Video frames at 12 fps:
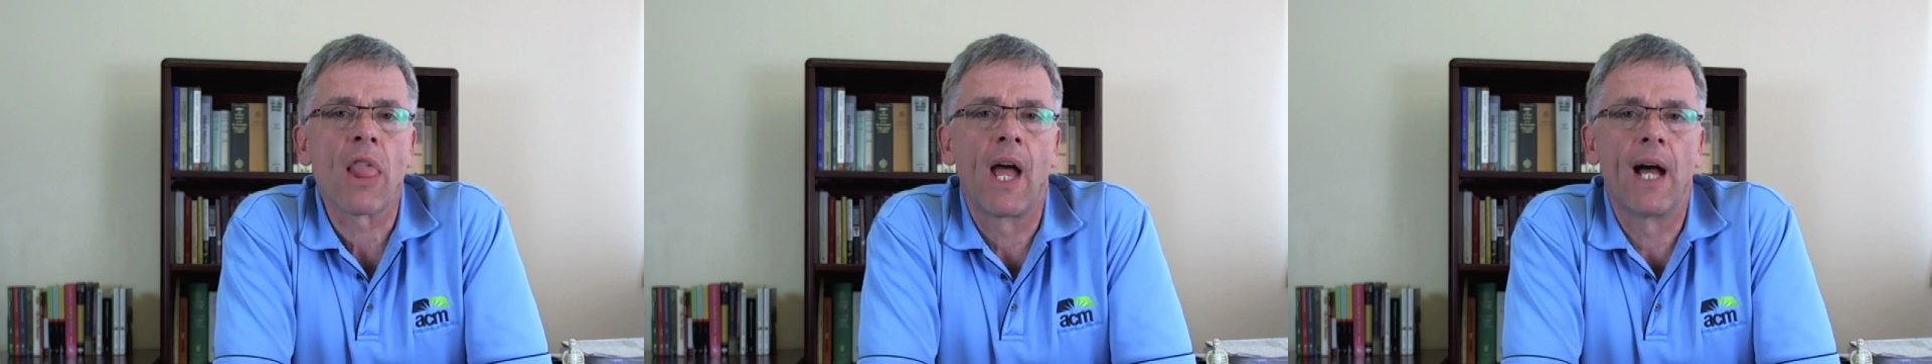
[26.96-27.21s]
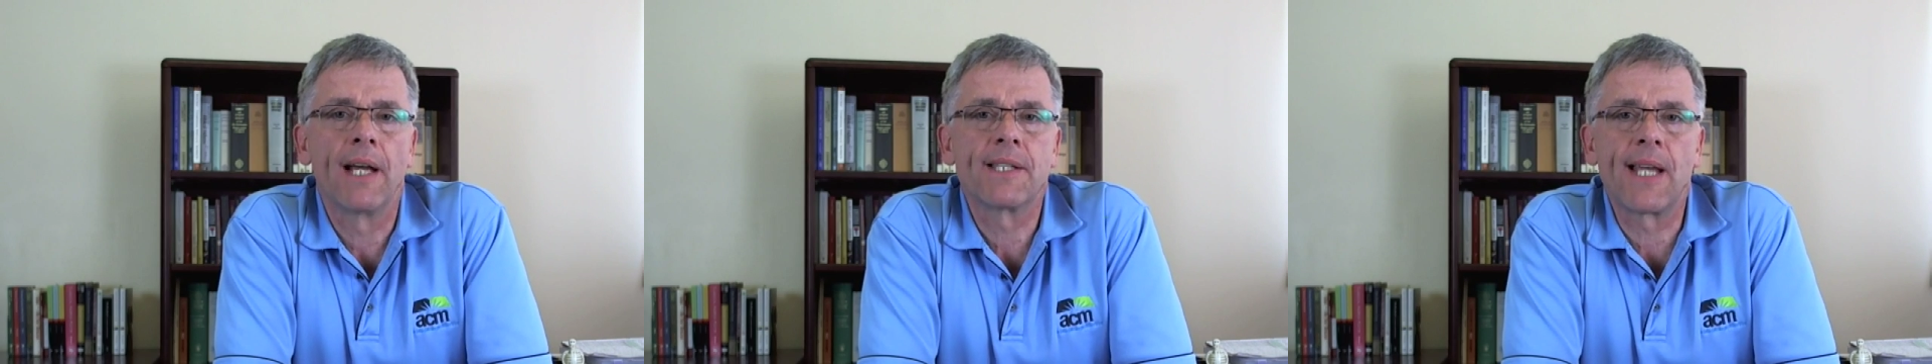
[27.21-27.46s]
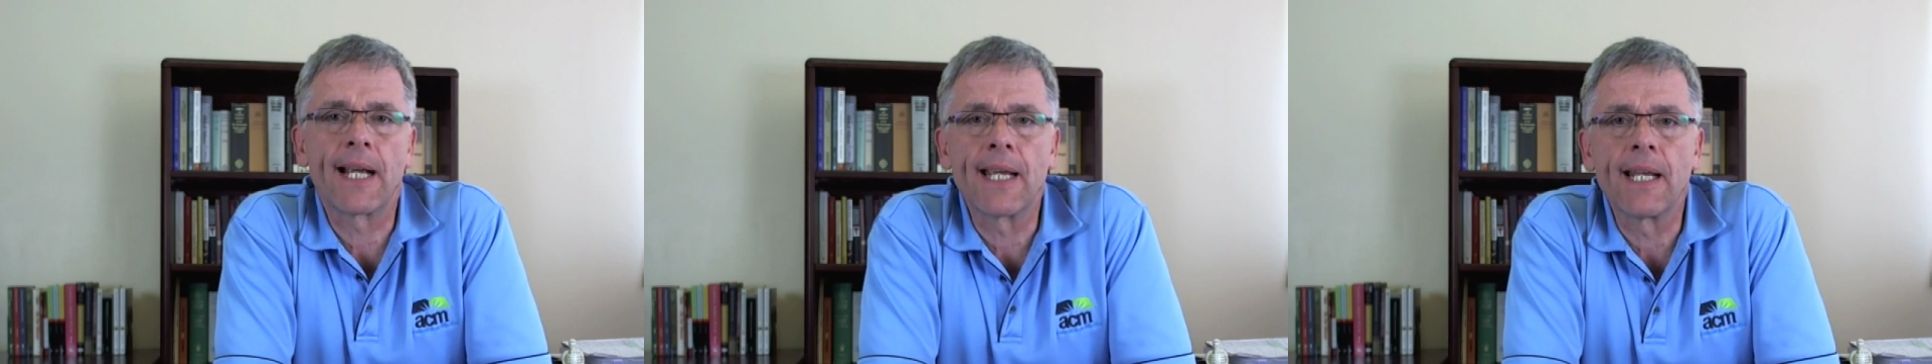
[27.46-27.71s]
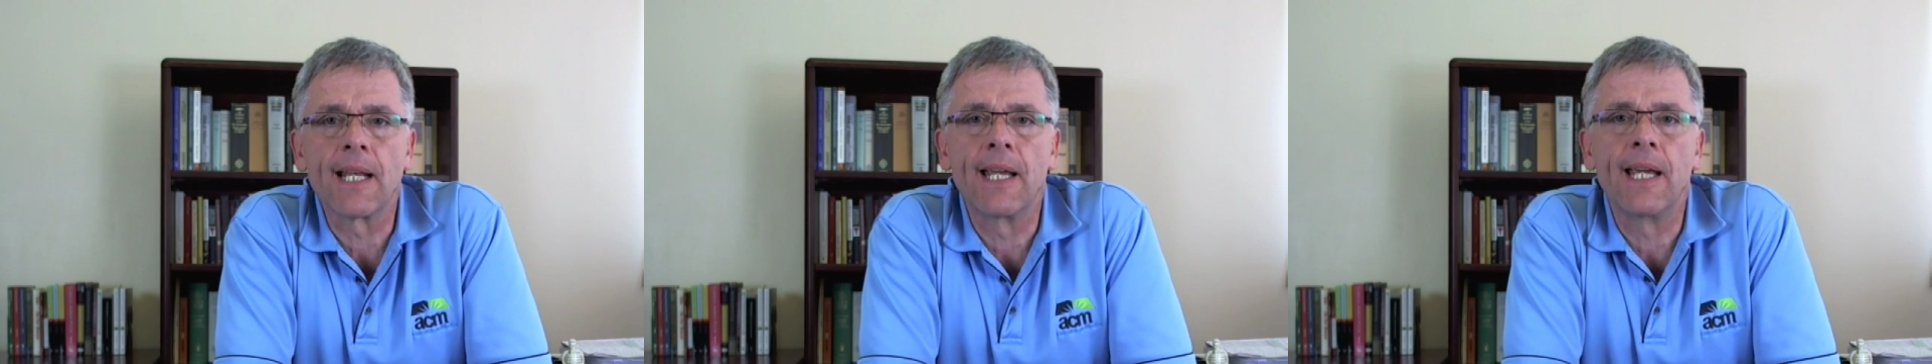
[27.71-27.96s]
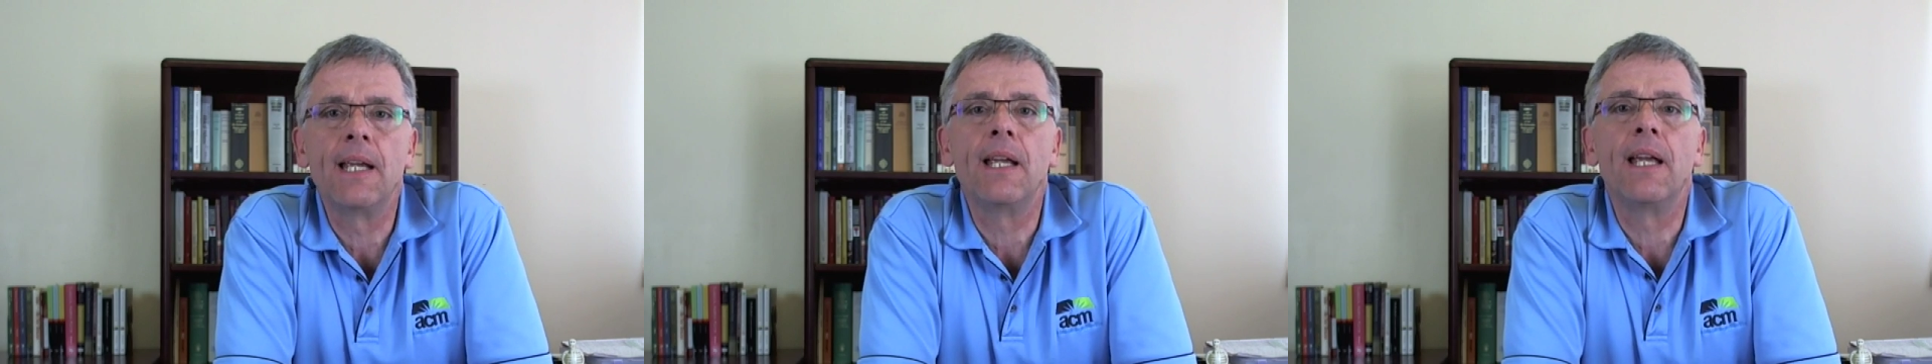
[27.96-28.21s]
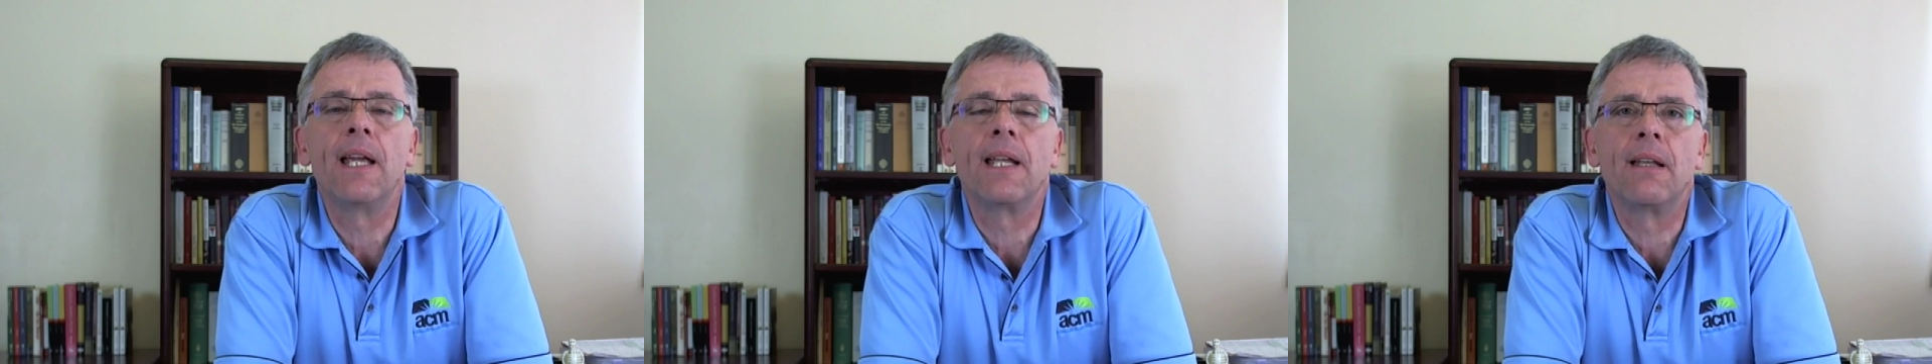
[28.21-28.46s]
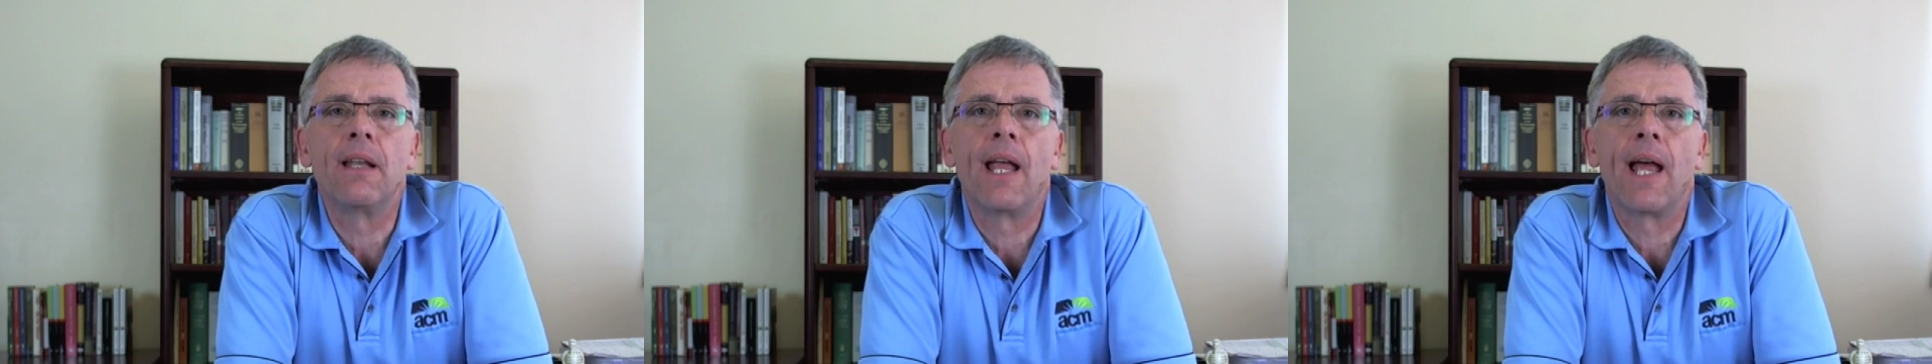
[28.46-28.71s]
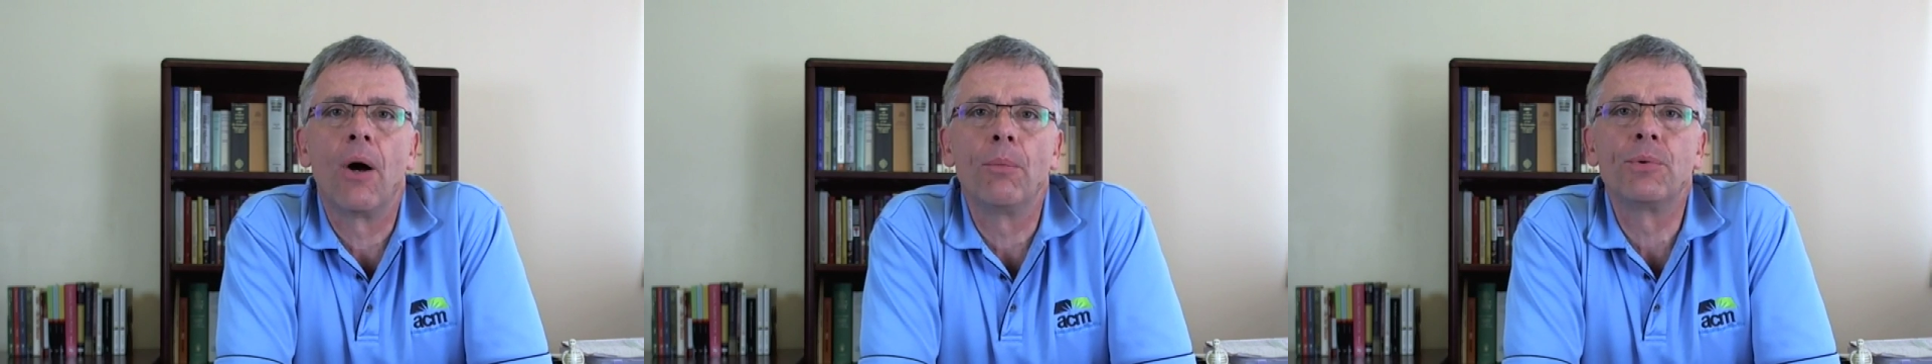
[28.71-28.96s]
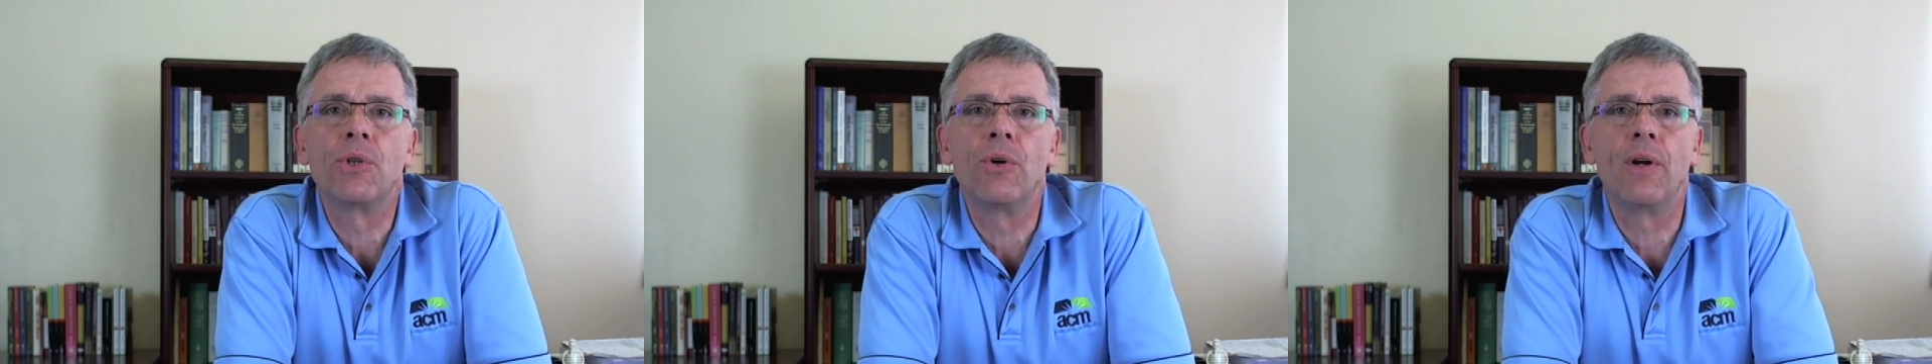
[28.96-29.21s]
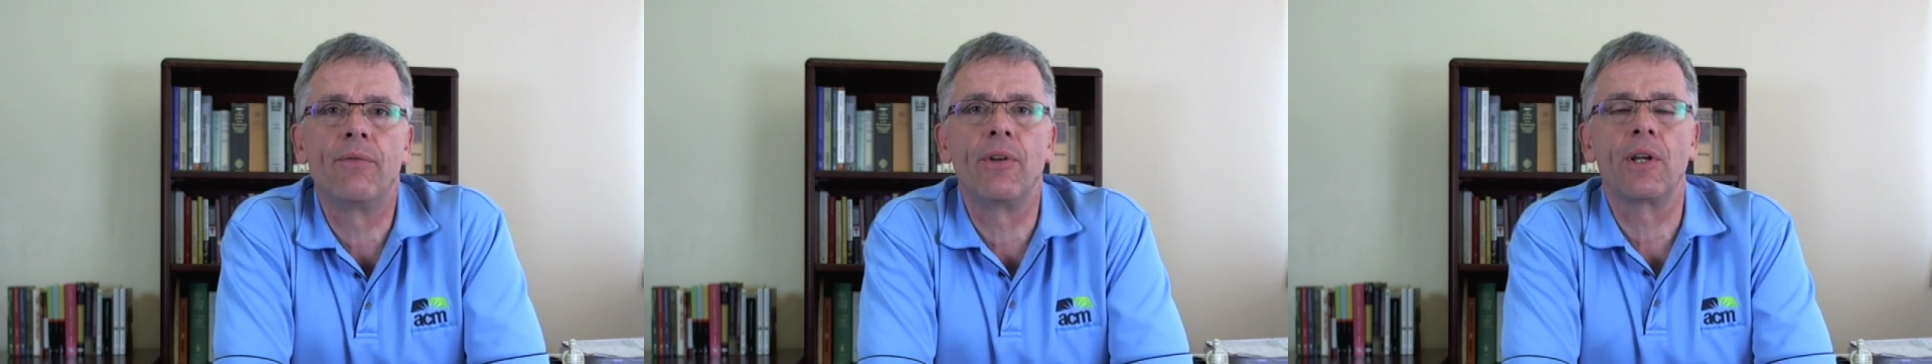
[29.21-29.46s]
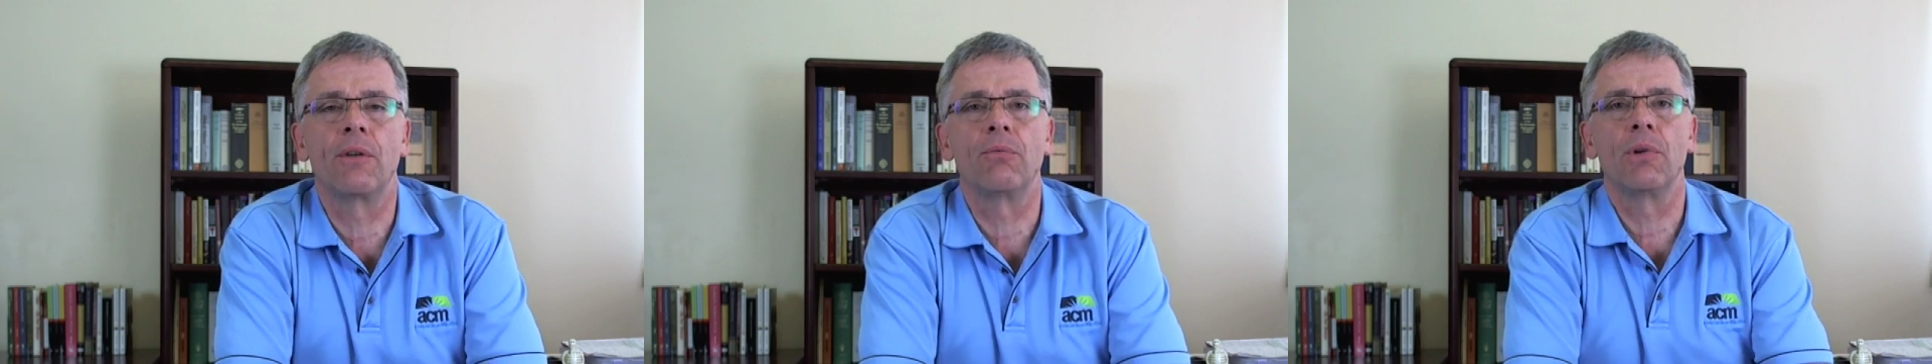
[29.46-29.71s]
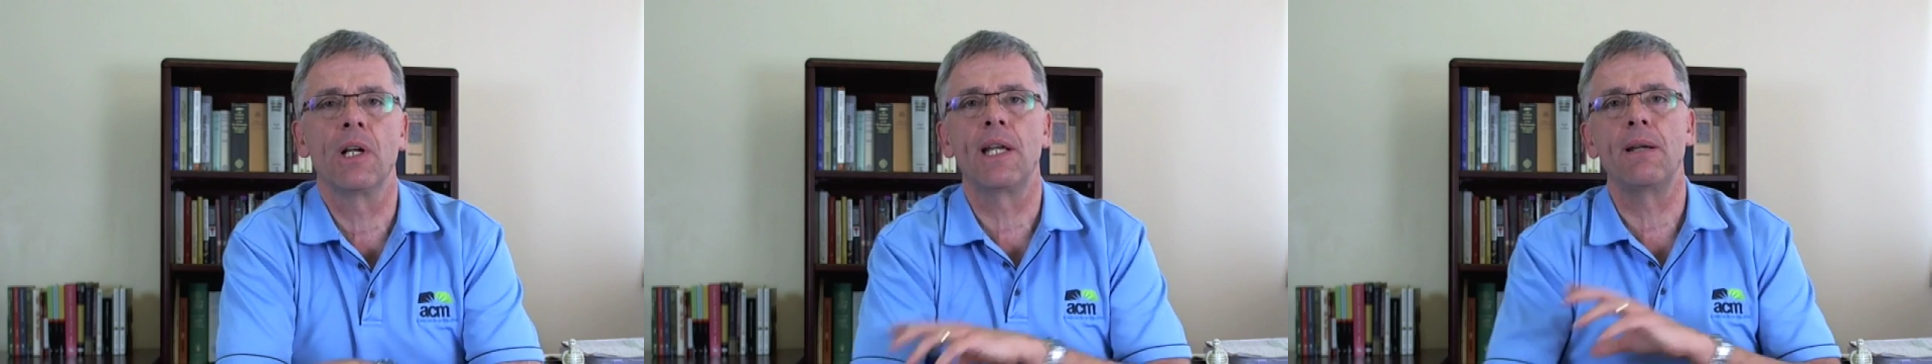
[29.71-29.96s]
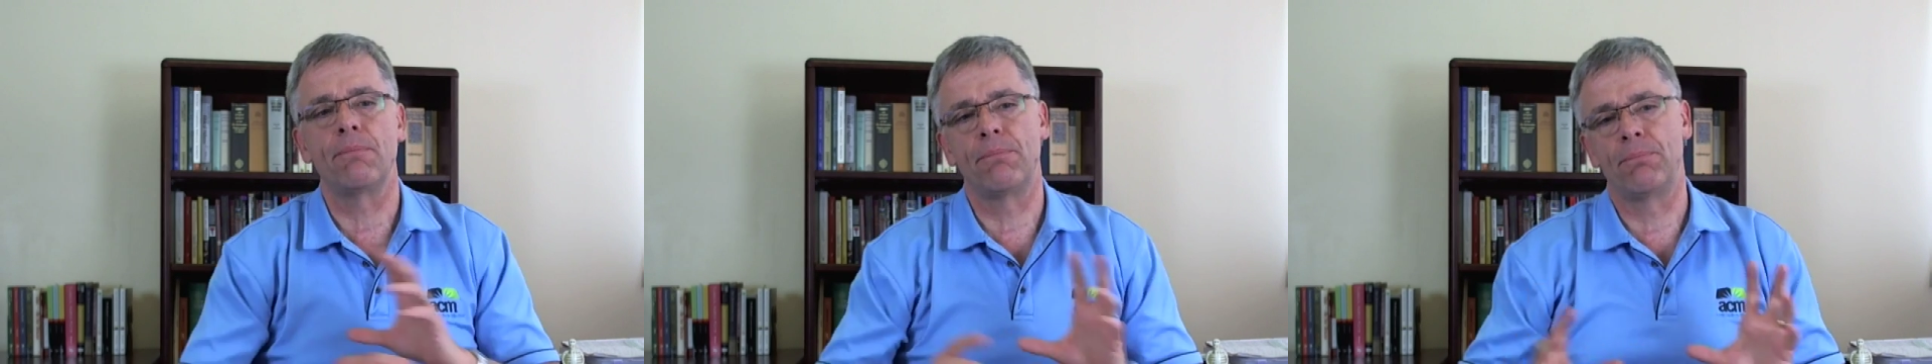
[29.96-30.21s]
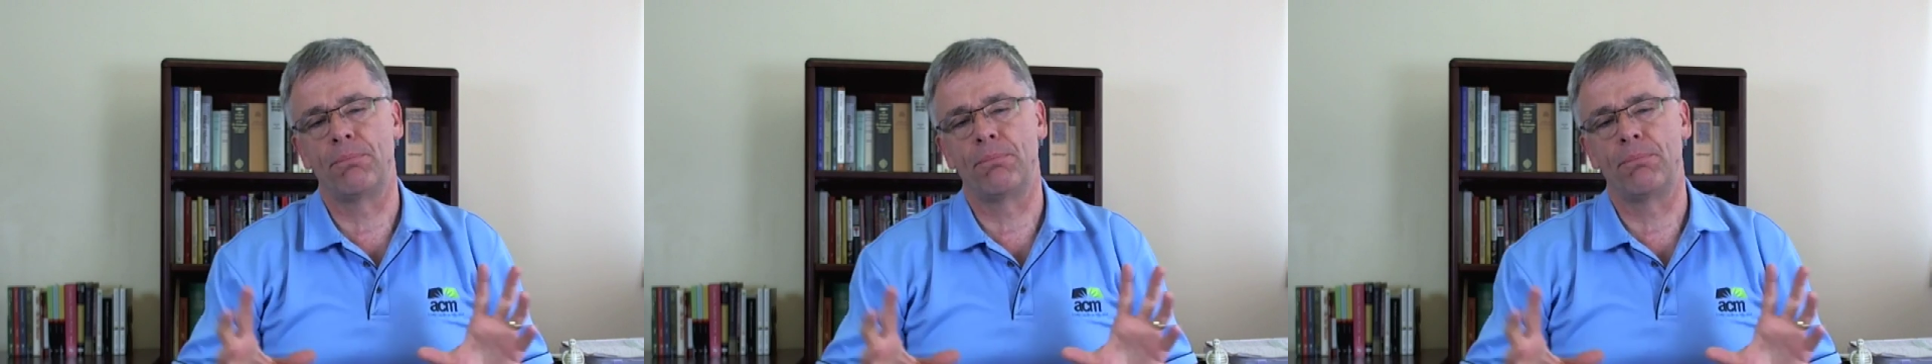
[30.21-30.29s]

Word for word: Uh, secondly, it helps you if you can really